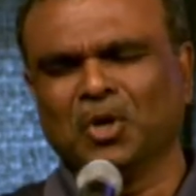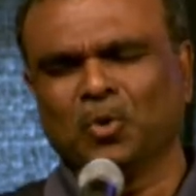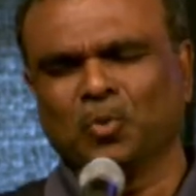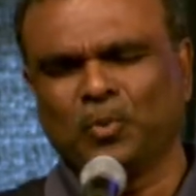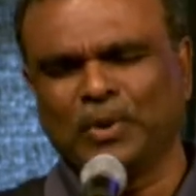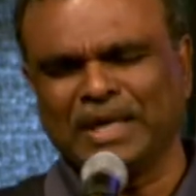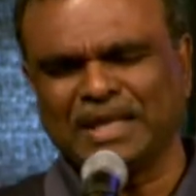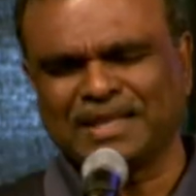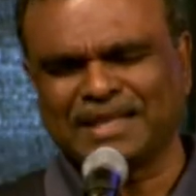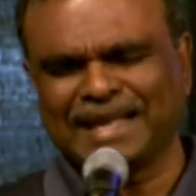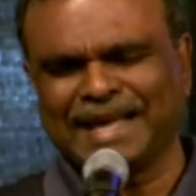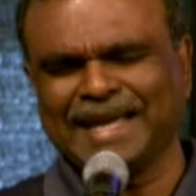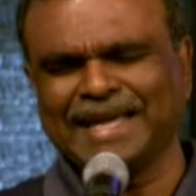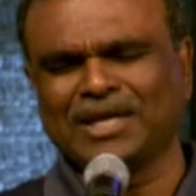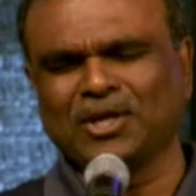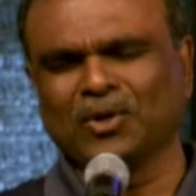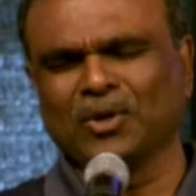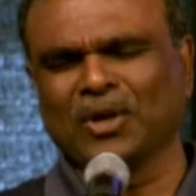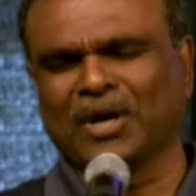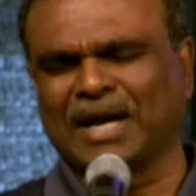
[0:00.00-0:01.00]
We
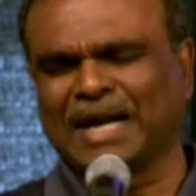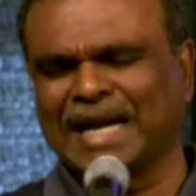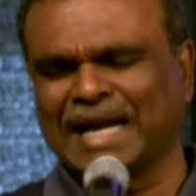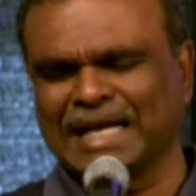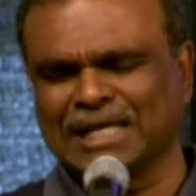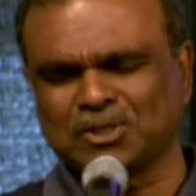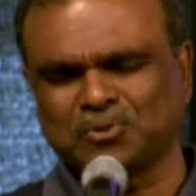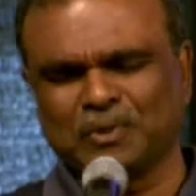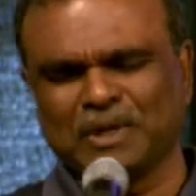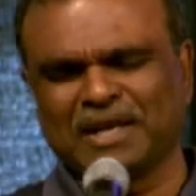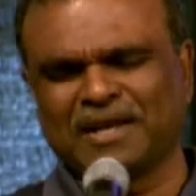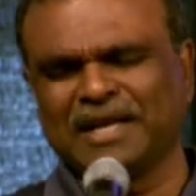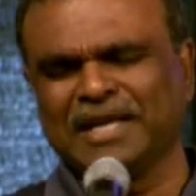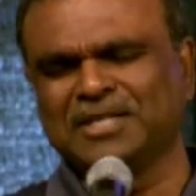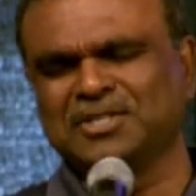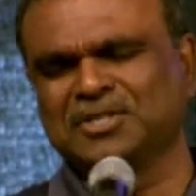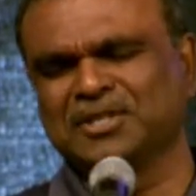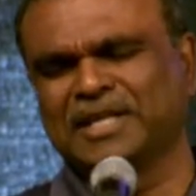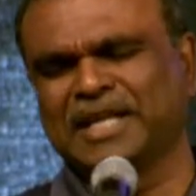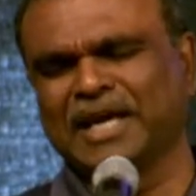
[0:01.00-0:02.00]
thank you, Lord. And as we read
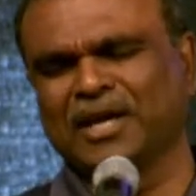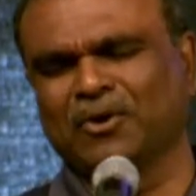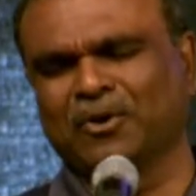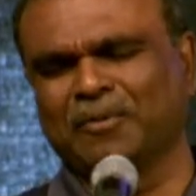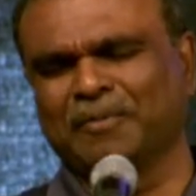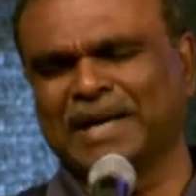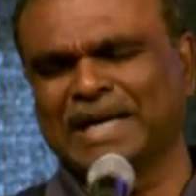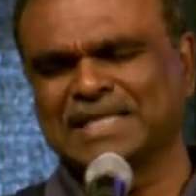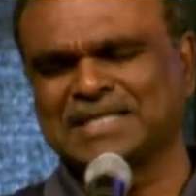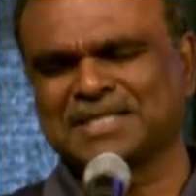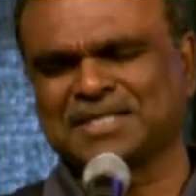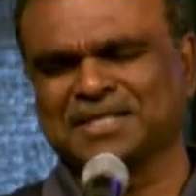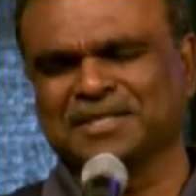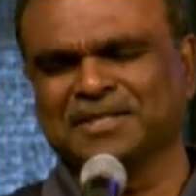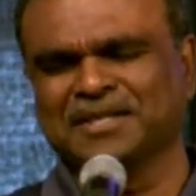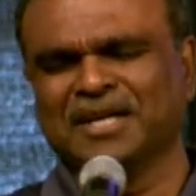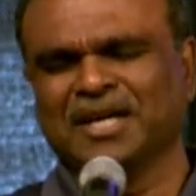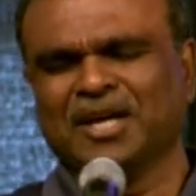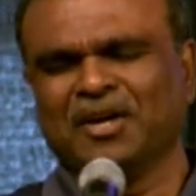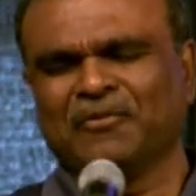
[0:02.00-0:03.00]
today, O Master,
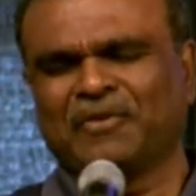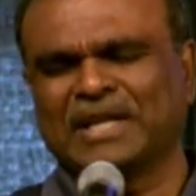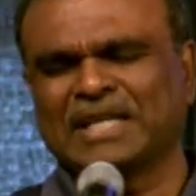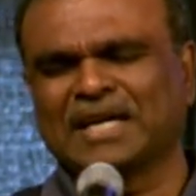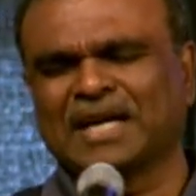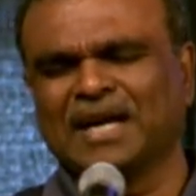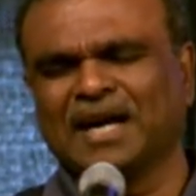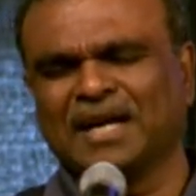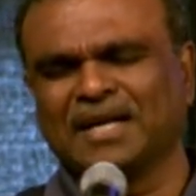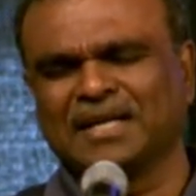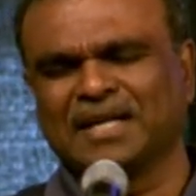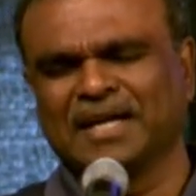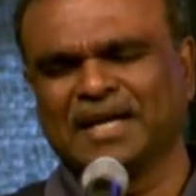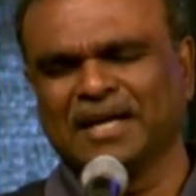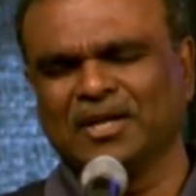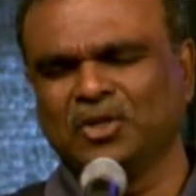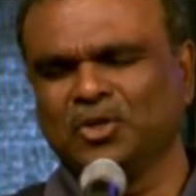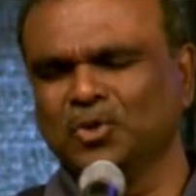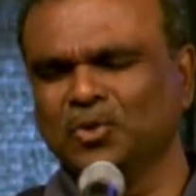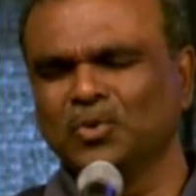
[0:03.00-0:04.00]
Father God,
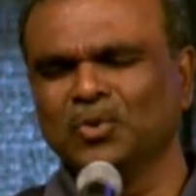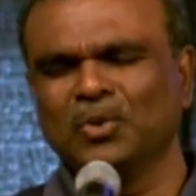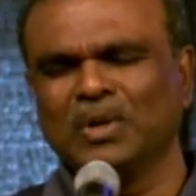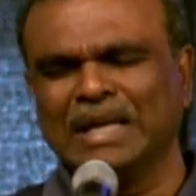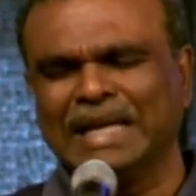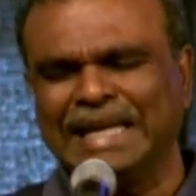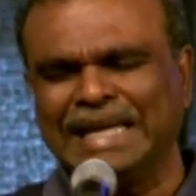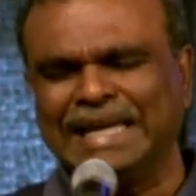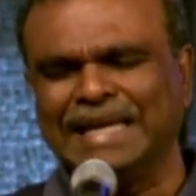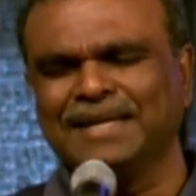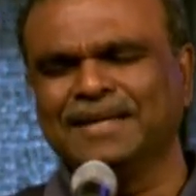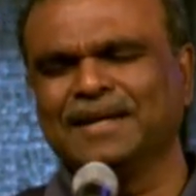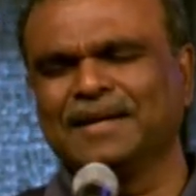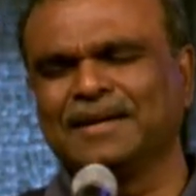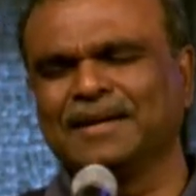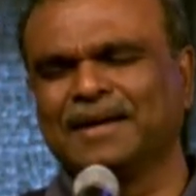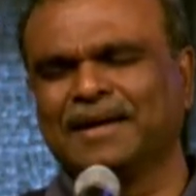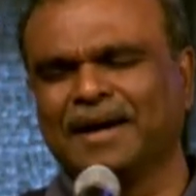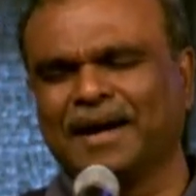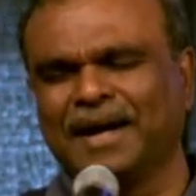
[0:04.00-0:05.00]
you lead
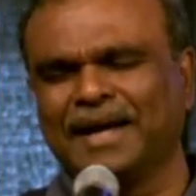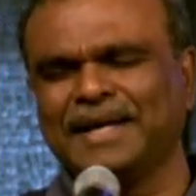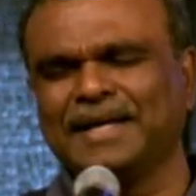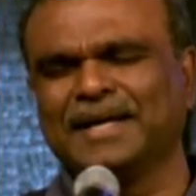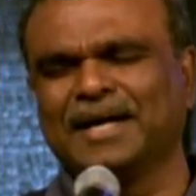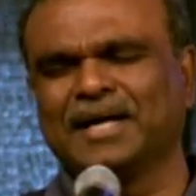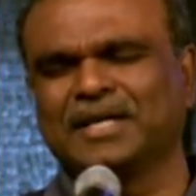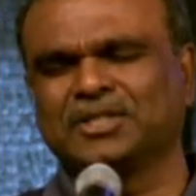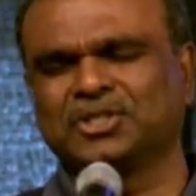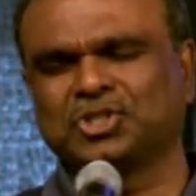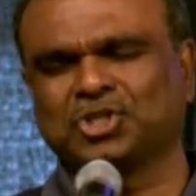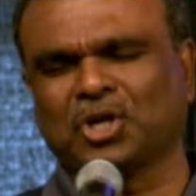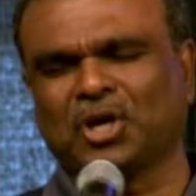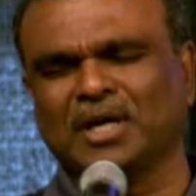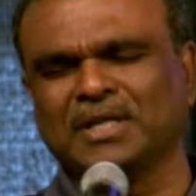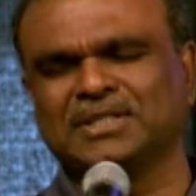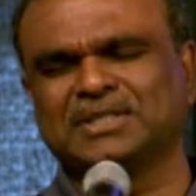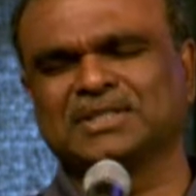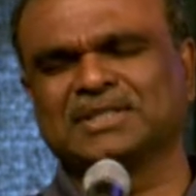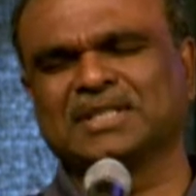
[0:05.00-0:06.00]
and guide our
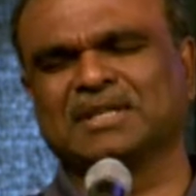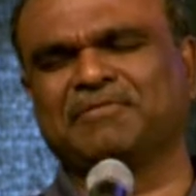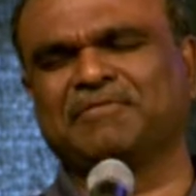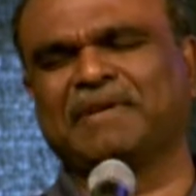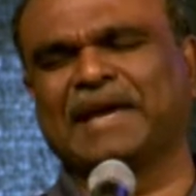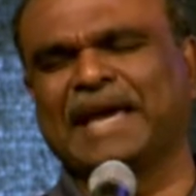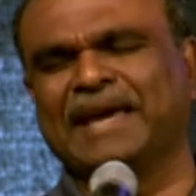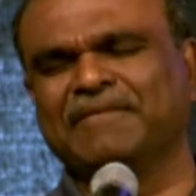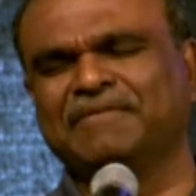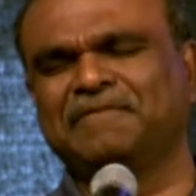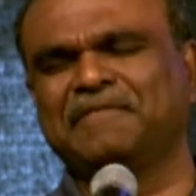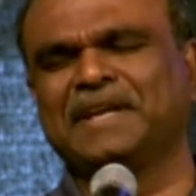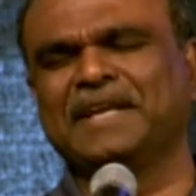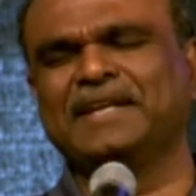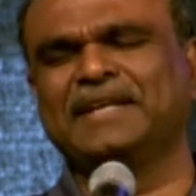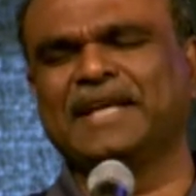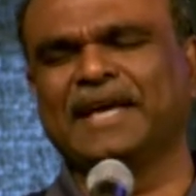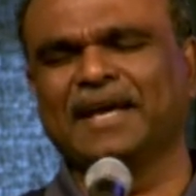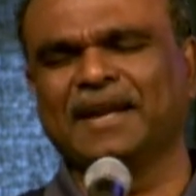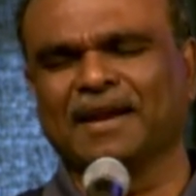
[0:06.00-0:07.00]
choices of
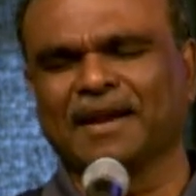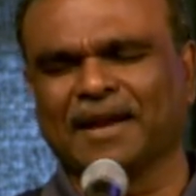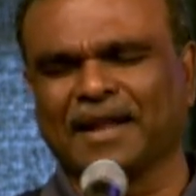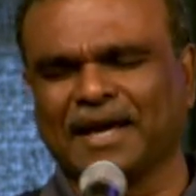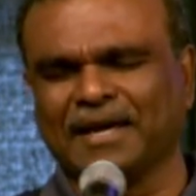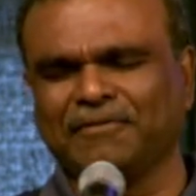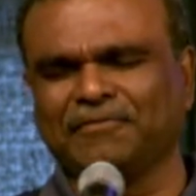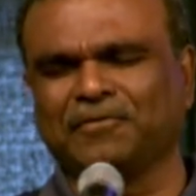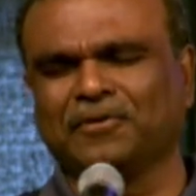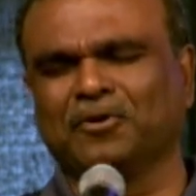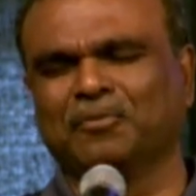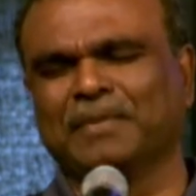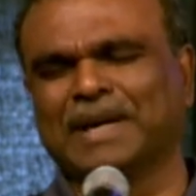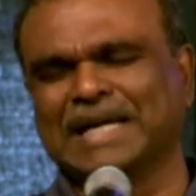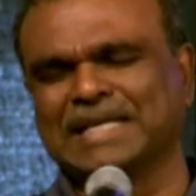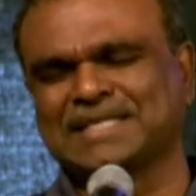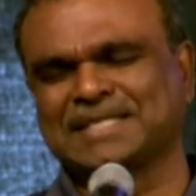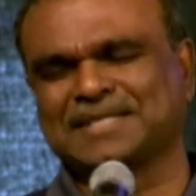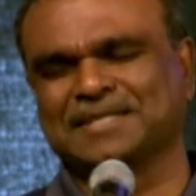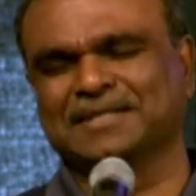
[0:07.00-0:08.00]
everyday life, O
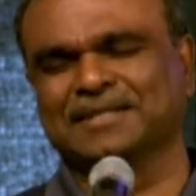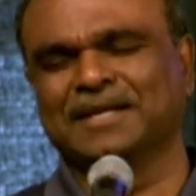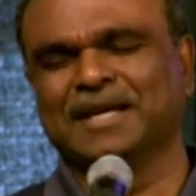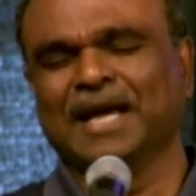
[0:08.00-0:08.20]
Master.